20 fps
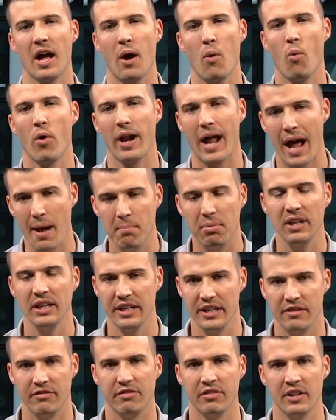what I
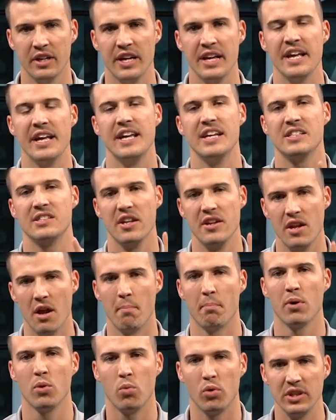believe is the
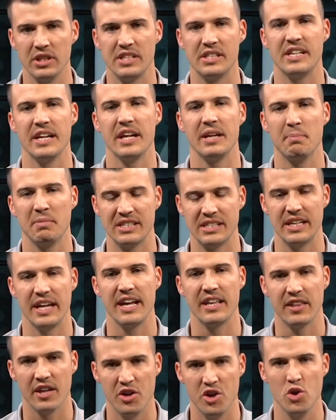number one
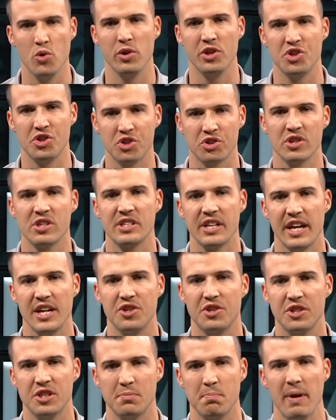mistake that new insurance
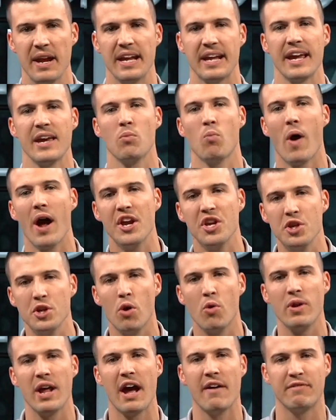agents make and why you
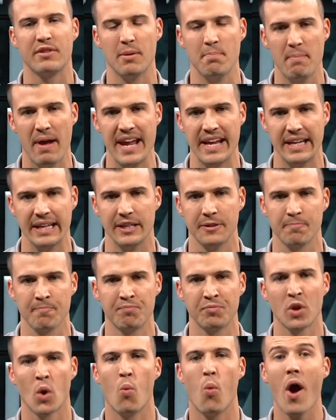don't have to make it,
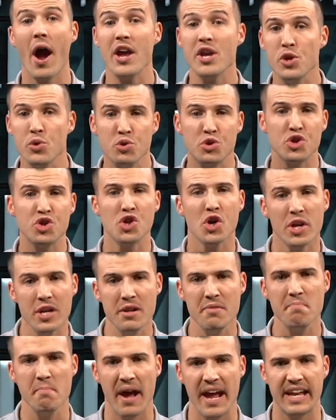why you
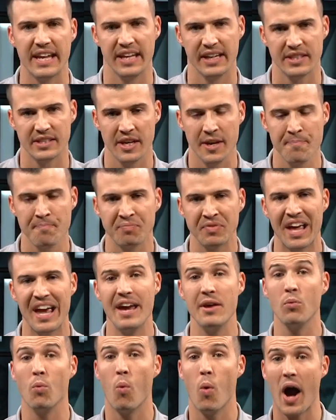shouldn't make it,
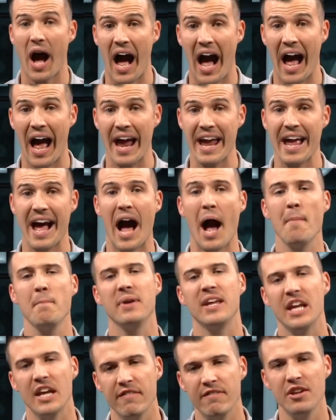and why
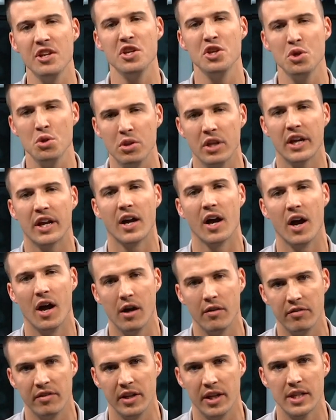I'm giving you the
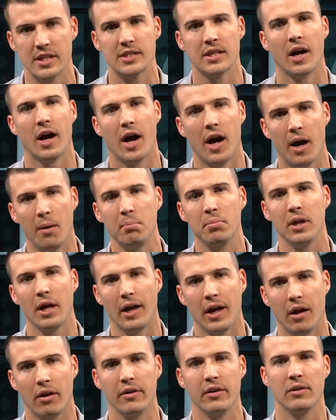confidence to opt
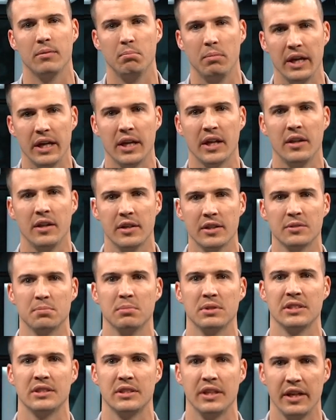out of making this
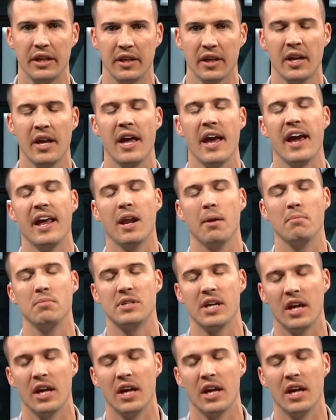mistake. And I'm